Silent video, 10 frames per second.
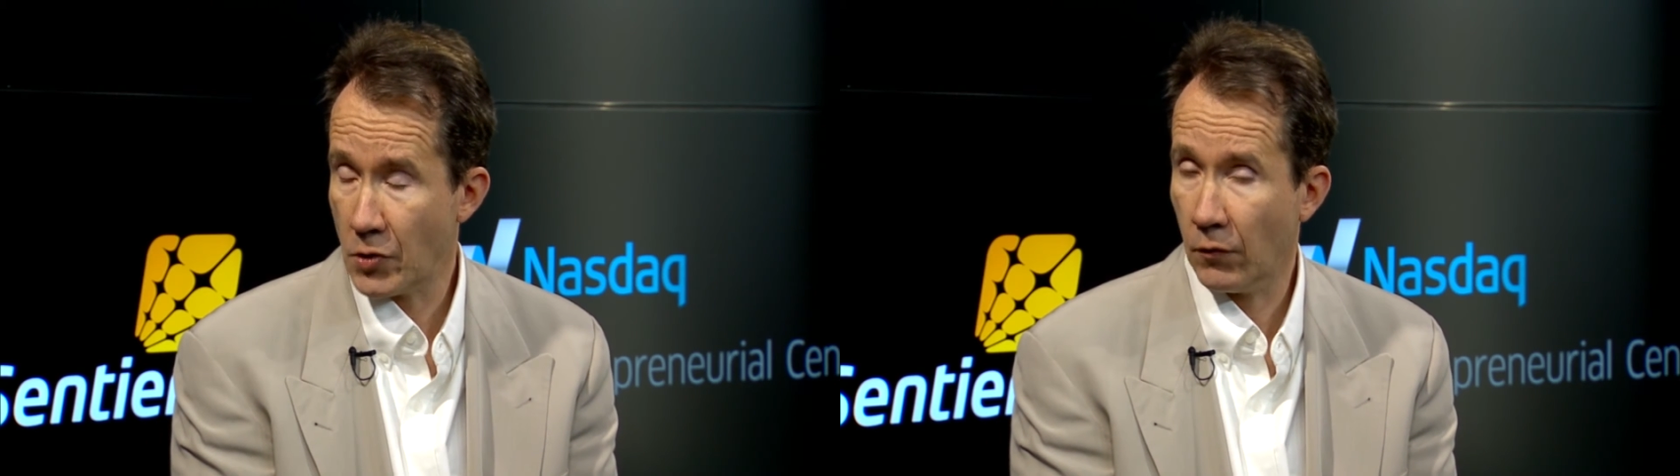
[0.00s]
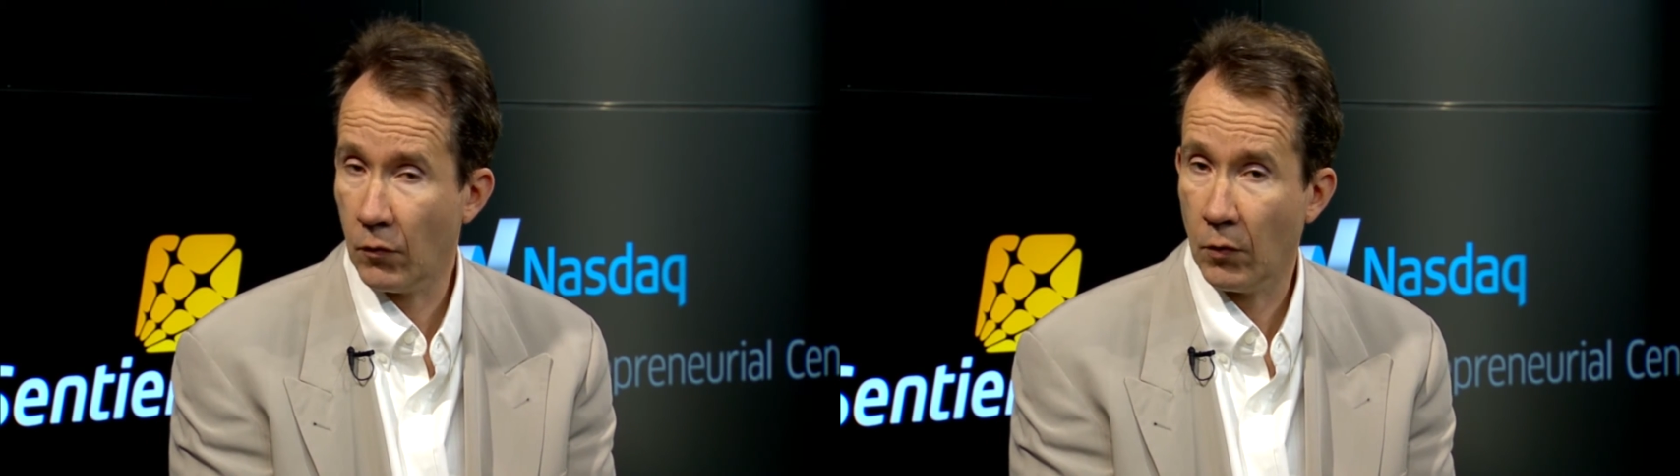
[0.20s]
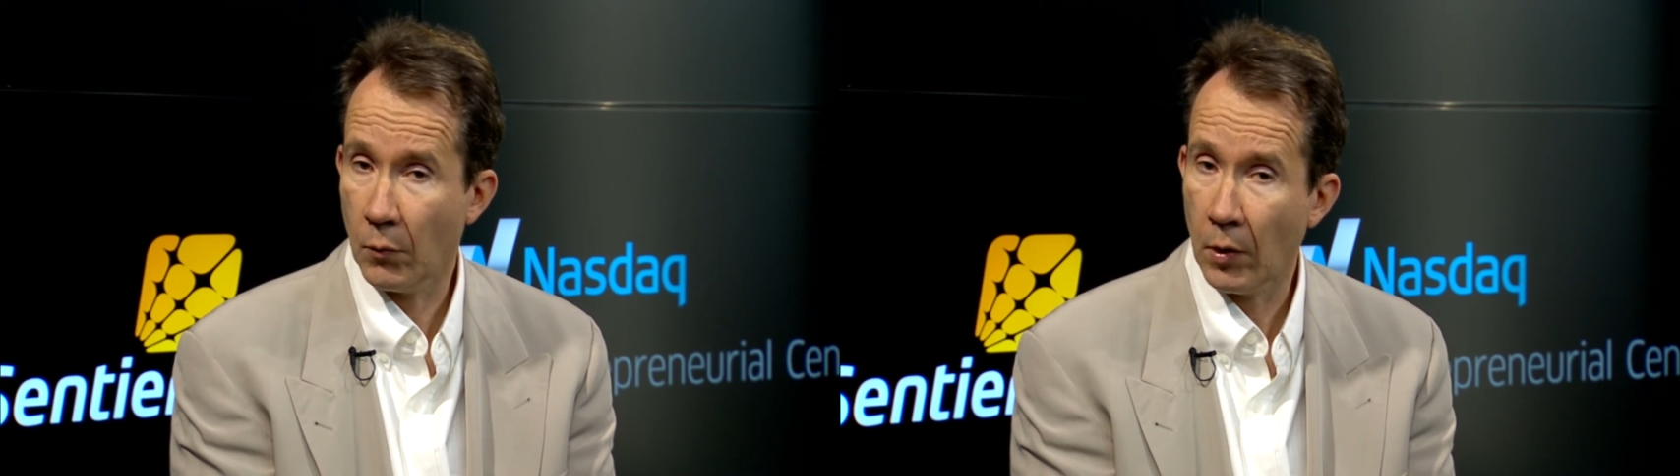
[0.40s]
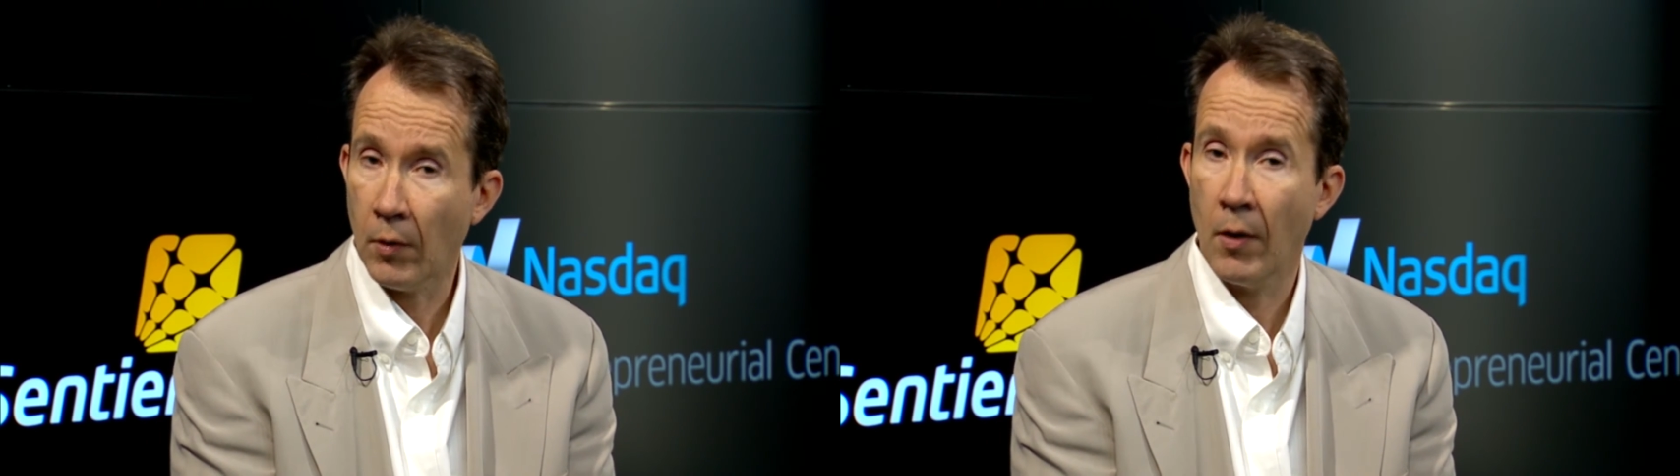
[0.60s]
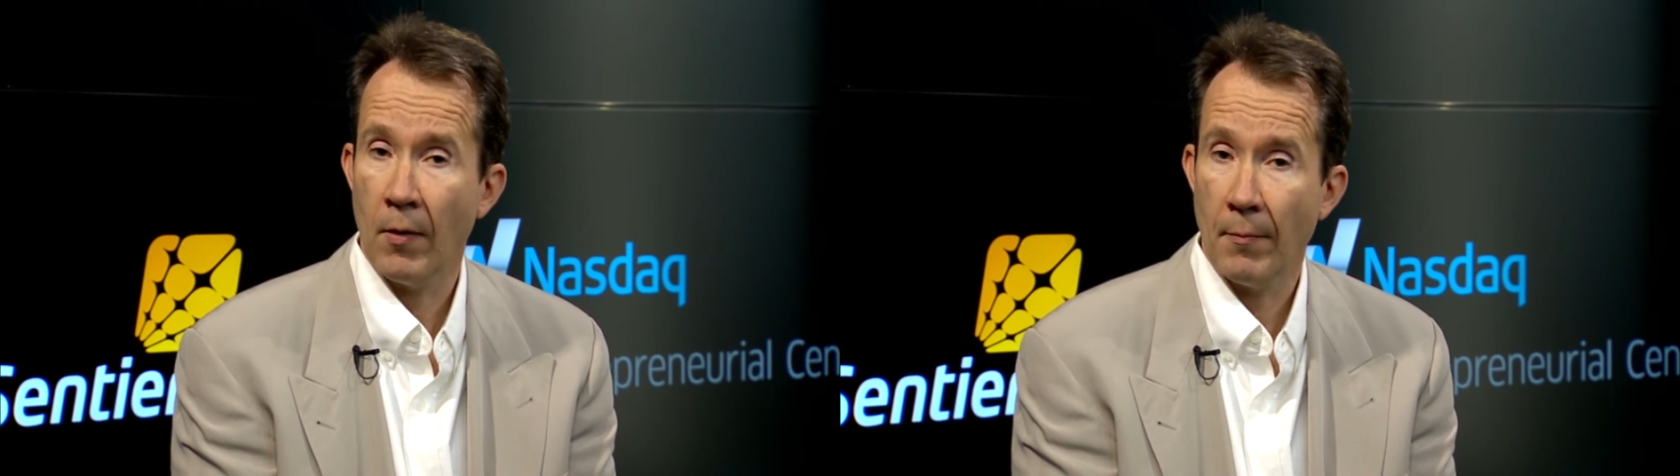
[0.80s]
So it will
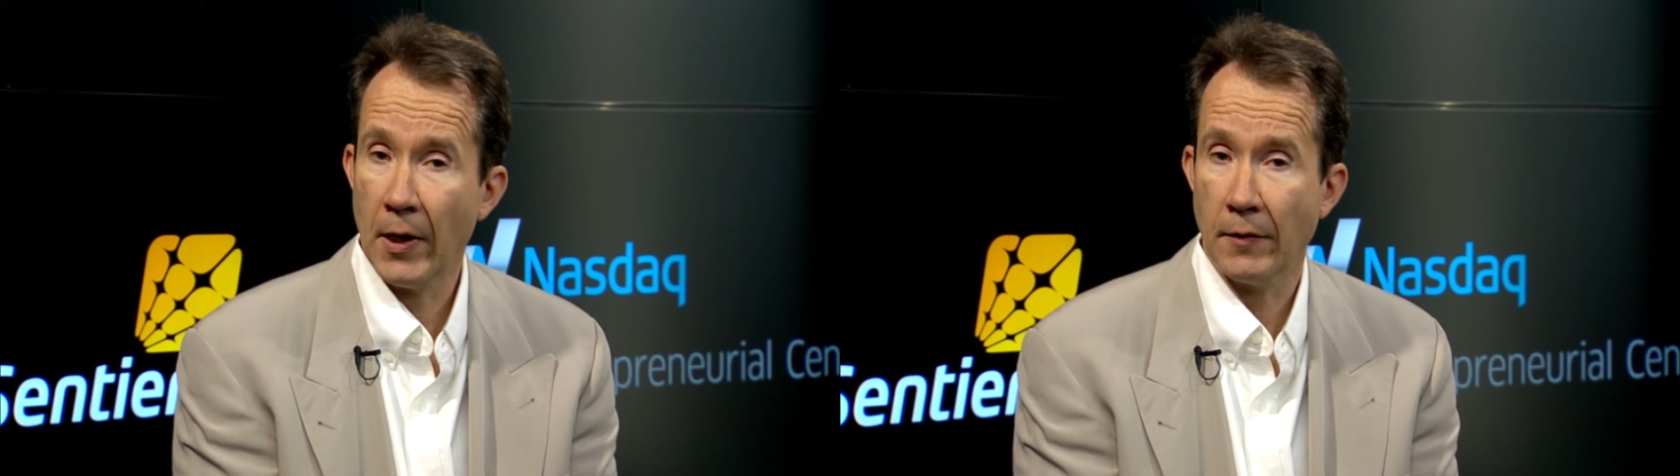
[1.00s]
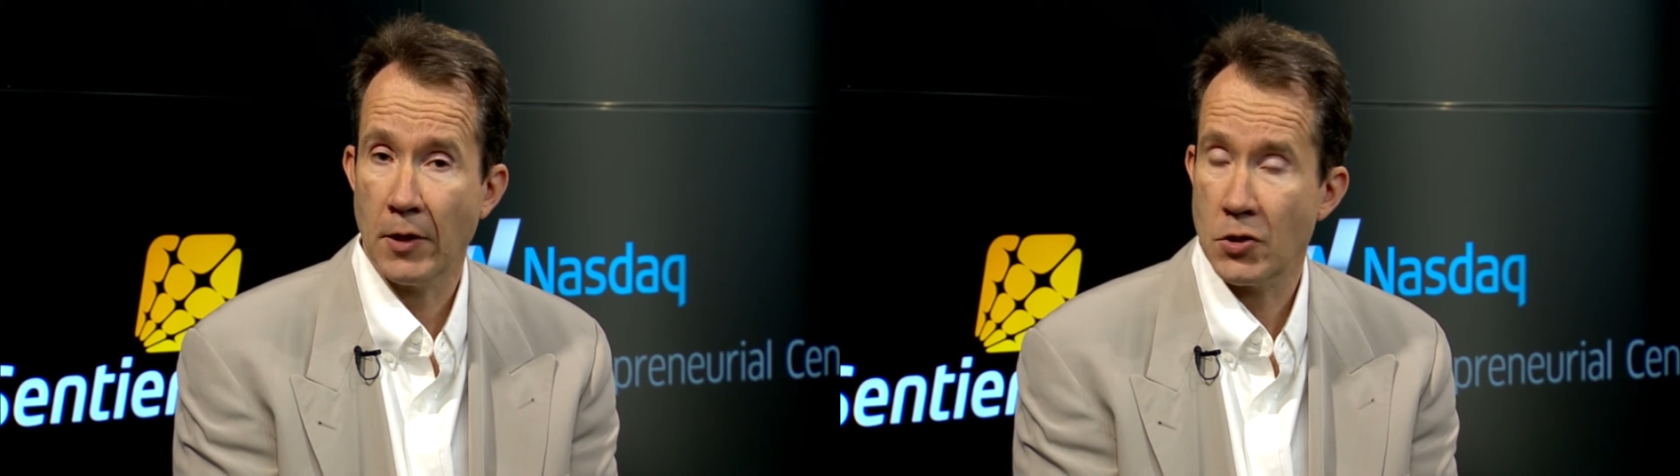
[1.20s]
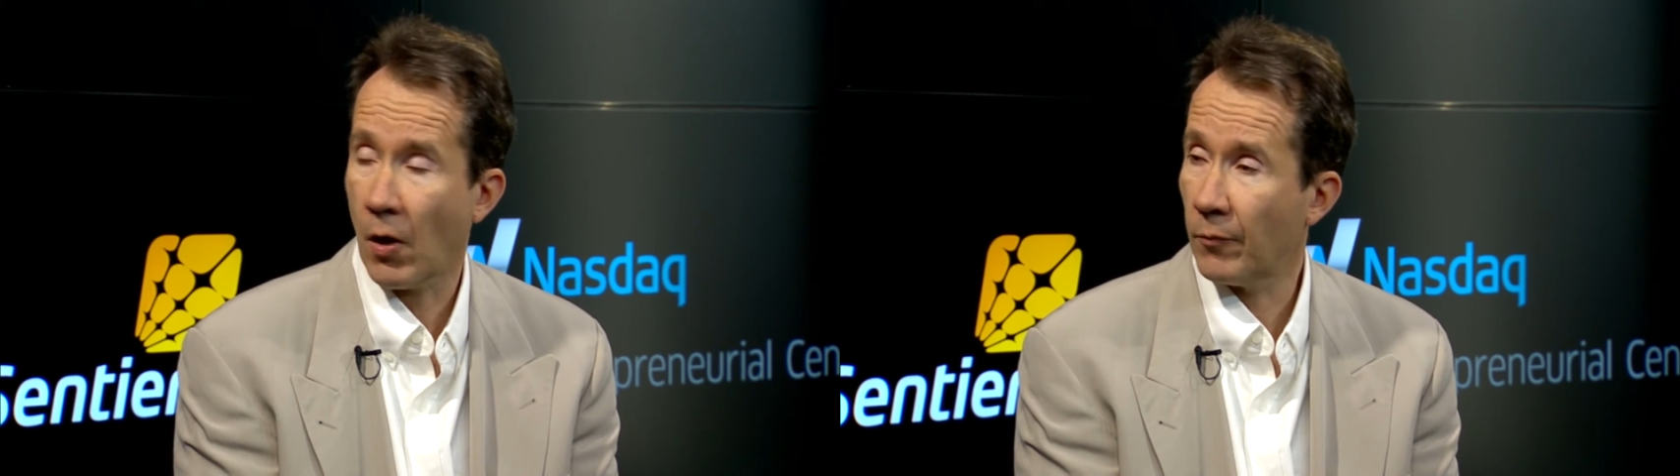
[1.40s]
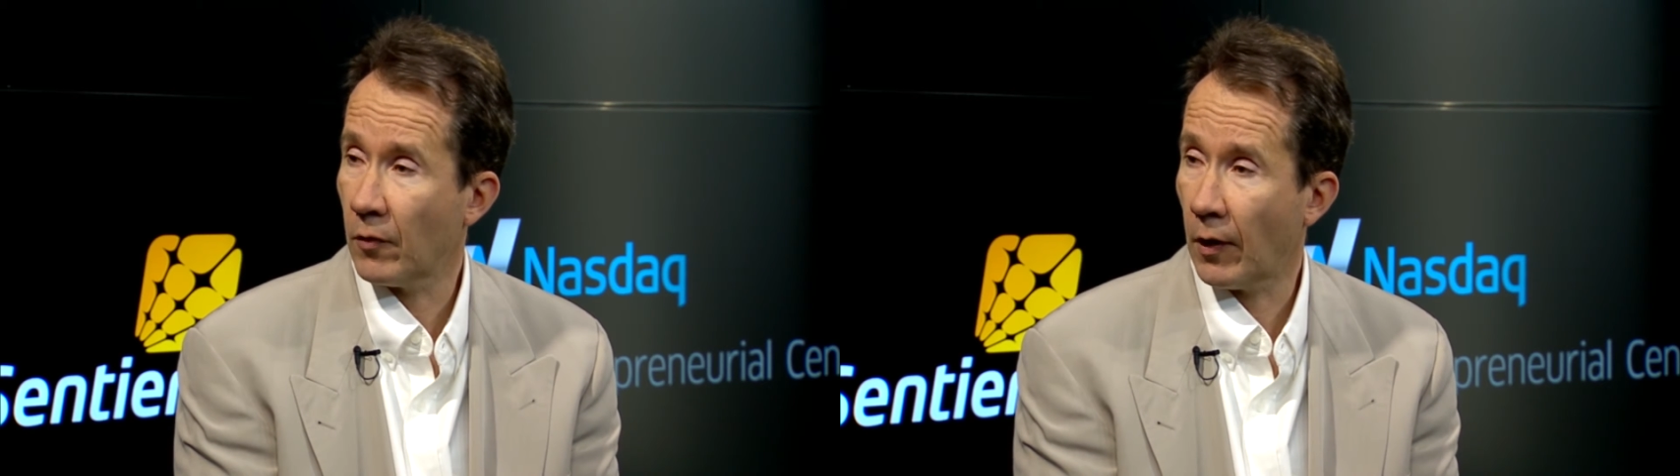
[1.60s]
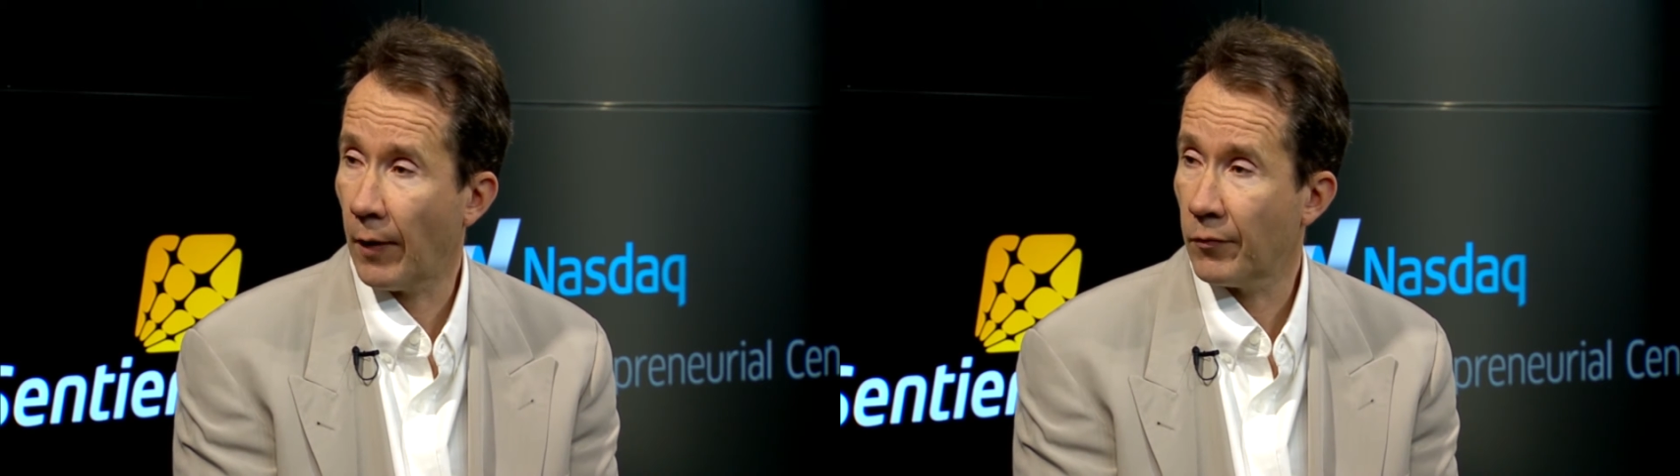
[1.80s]
make their jobs and
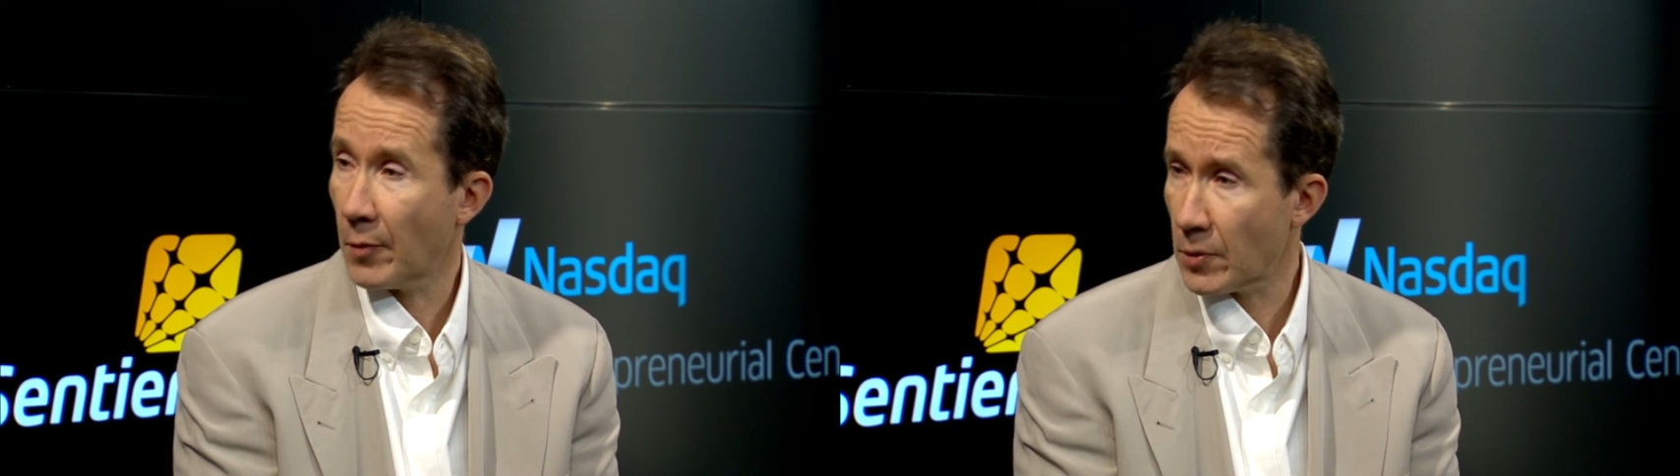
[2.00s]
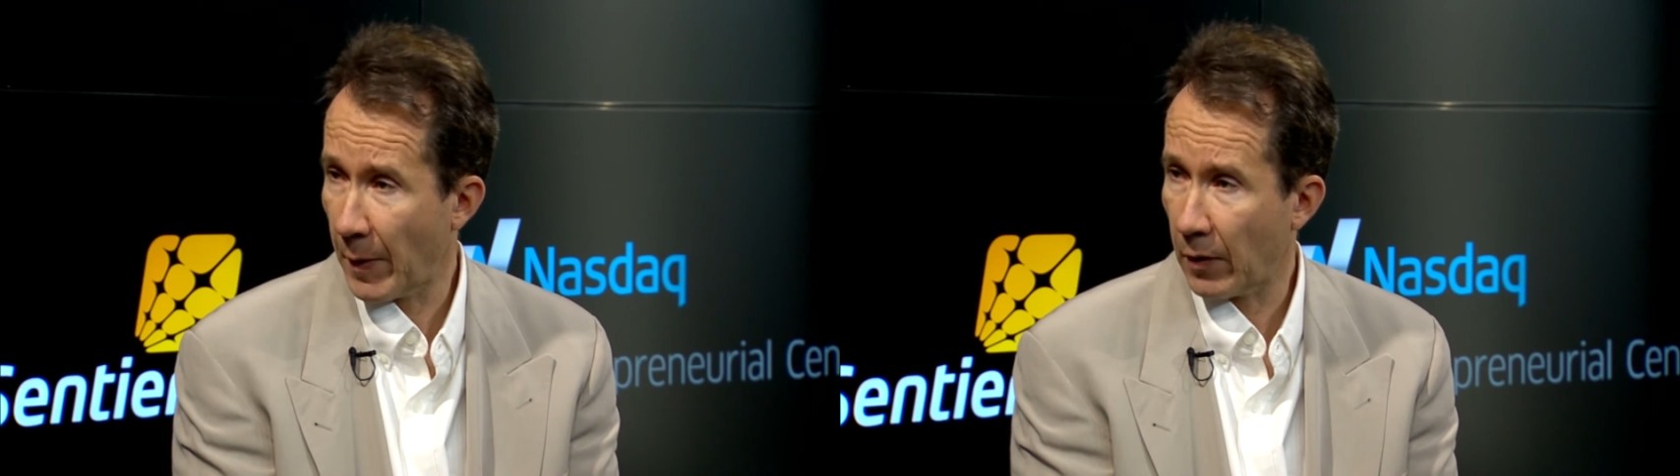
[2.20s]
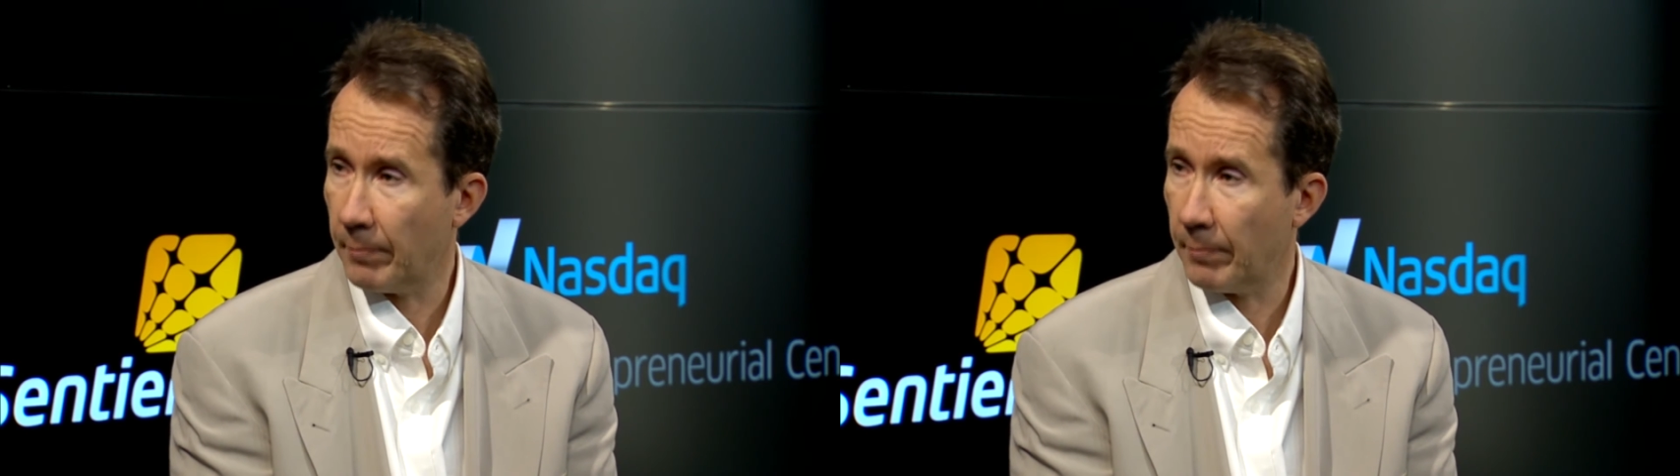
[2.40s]
lives much better.